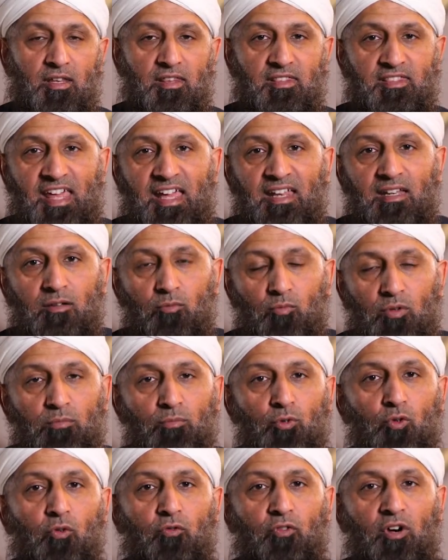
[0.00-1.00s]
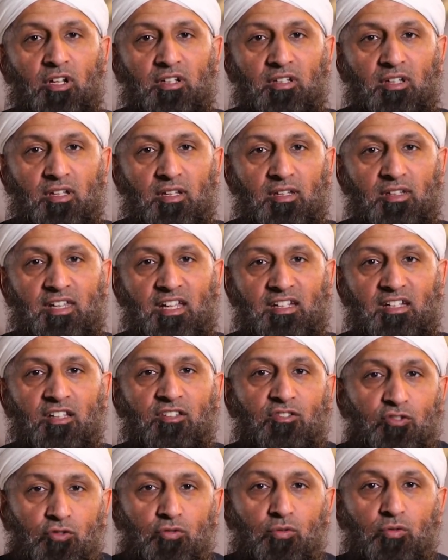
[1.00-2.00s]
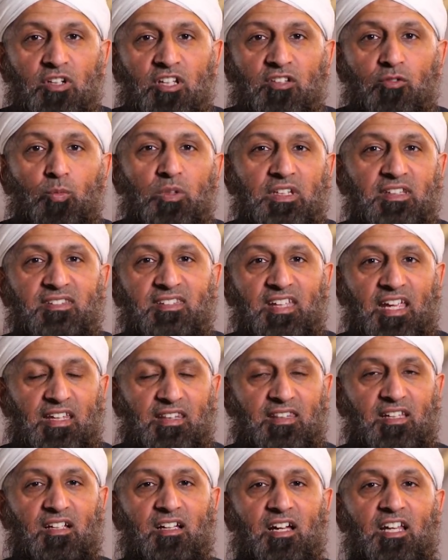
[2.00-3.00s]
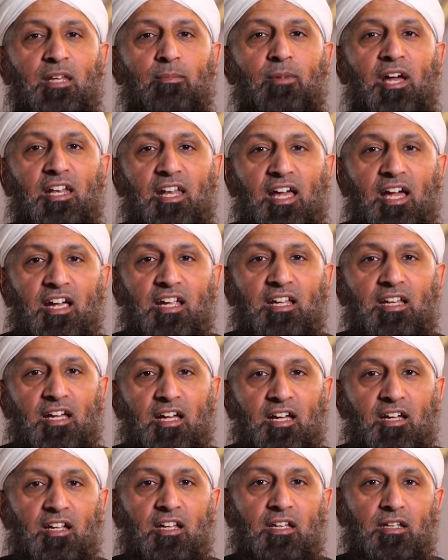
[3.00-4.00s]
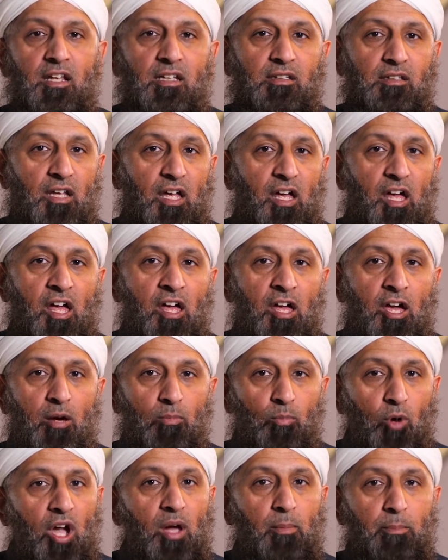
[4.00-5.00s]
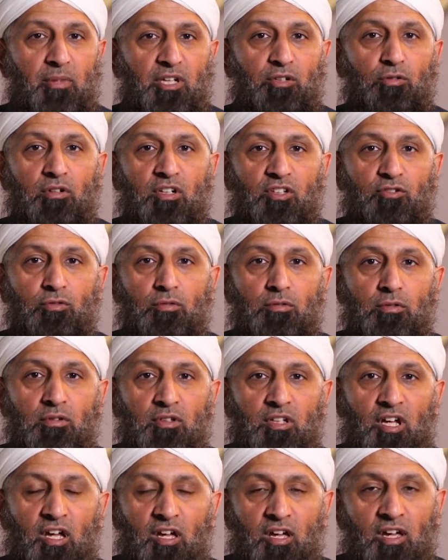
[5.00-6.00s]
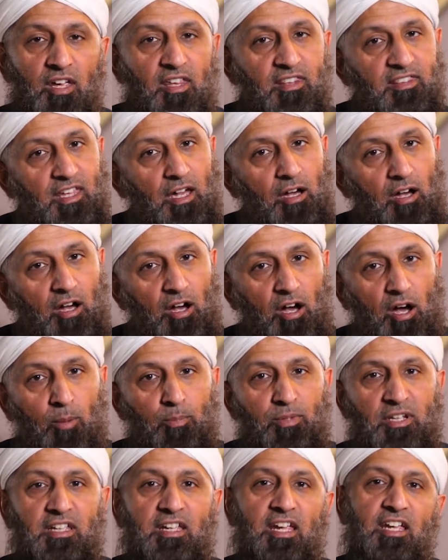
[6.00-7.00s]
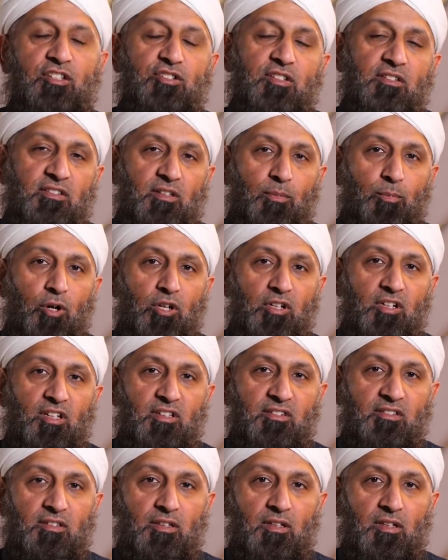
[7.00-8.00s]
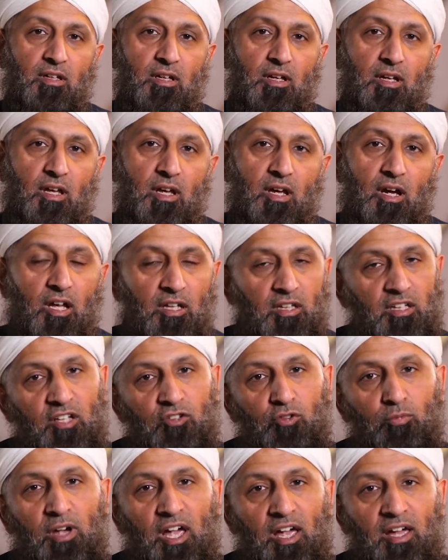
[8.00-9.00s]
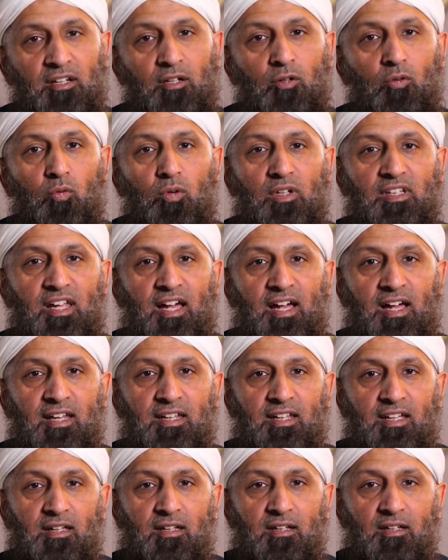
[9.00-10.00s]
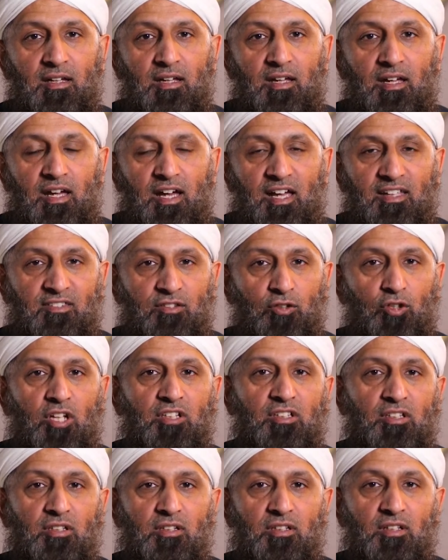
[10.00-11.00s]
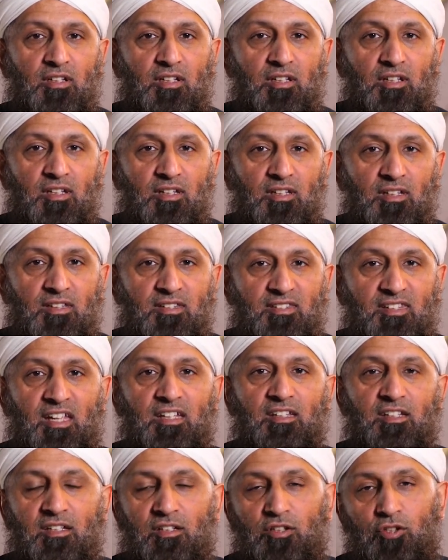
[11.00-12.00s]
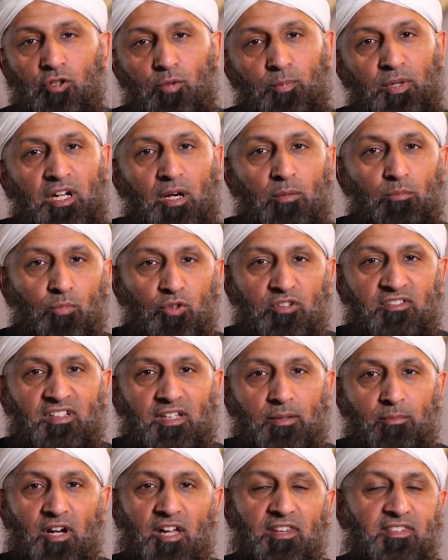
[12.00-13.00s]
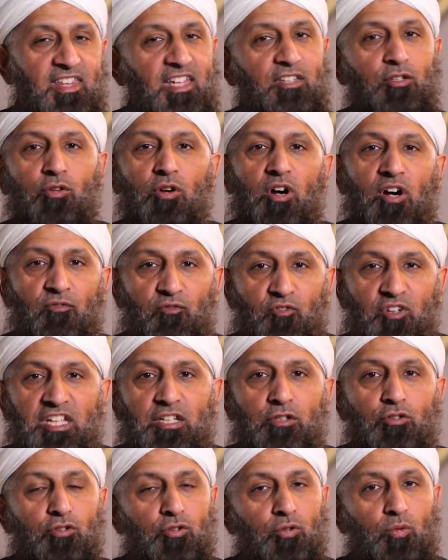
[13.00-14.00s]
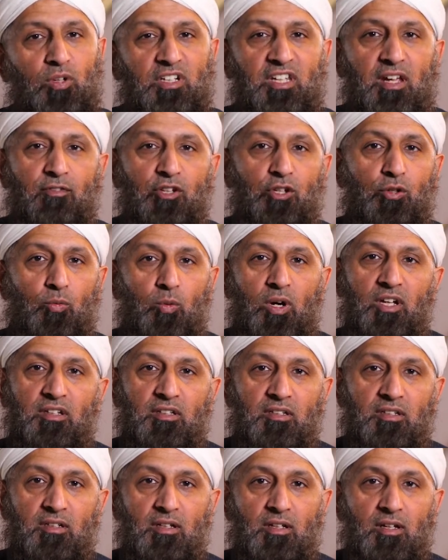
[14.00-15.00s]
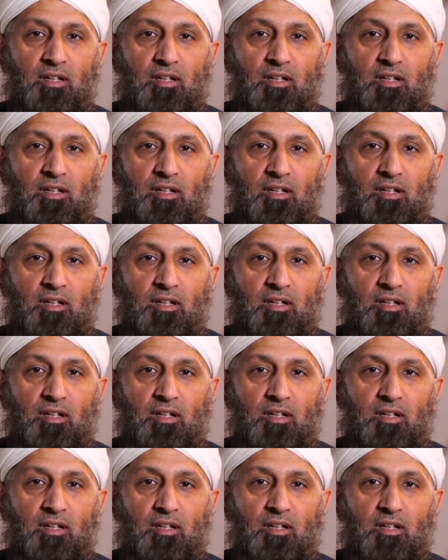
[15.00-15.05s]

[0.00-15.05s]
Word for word: Then we move on, that as soon as we say the kalima, La ilaha illallah, Muhammadur Rasulullah, there are obligations upon us. Allah subhanahu wa ta'ala has not said, you become Muslim and then you are free to do whatever you want.